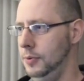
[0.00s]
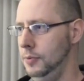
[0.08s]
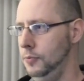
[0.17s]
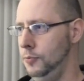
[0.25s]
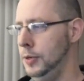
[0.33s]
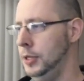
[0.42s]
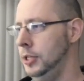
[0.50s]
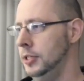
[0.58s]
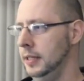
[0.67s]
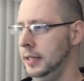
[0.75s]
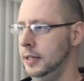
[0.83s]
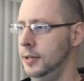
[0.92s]
when you
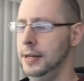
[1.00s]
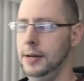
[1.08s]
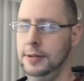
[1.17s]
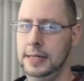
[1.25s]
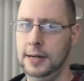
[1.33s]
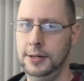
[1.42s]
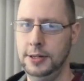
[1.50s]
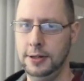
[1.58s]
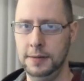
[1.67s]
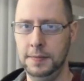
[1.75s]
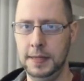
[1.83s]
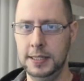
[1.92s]
select Go Downtown, you're
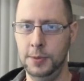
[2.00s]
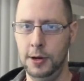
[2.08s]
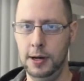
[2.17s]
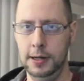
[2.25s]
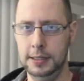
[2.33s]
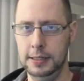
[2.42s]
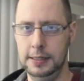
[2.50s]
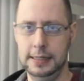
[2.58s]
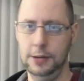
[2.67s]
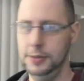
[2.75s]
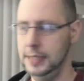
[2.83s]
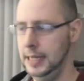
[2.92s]
going to be spawned
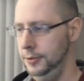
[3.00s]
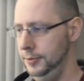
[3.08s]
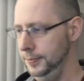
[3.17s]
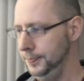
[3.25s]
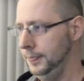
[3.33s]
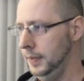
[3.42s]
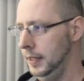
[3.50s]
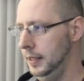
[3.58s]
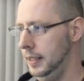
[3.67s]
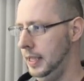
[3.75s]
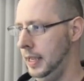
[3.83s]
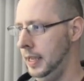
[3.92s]
downtown,
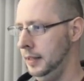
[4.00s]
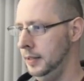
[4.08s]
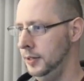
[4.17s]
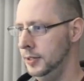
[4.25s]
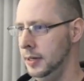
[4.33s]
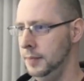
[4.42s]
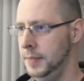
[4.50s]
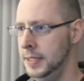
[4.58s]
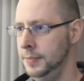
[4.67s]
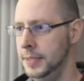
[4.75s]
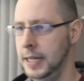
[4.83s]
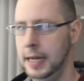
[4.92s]
and there's going to be
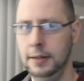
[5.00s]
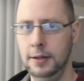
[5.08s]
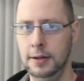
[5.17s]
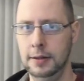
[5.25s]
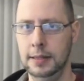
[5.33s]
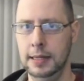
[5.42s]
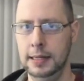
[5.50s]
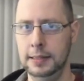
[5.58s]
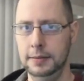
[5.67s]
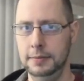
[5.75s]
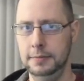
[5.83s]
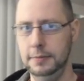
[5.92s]
some dialogue that
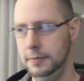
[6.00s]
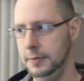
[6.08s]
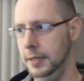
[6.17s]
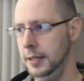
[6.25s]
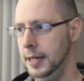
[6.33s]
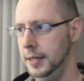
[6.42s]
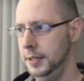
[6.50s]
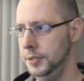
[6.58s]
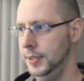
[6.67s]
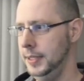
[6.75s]
aligns with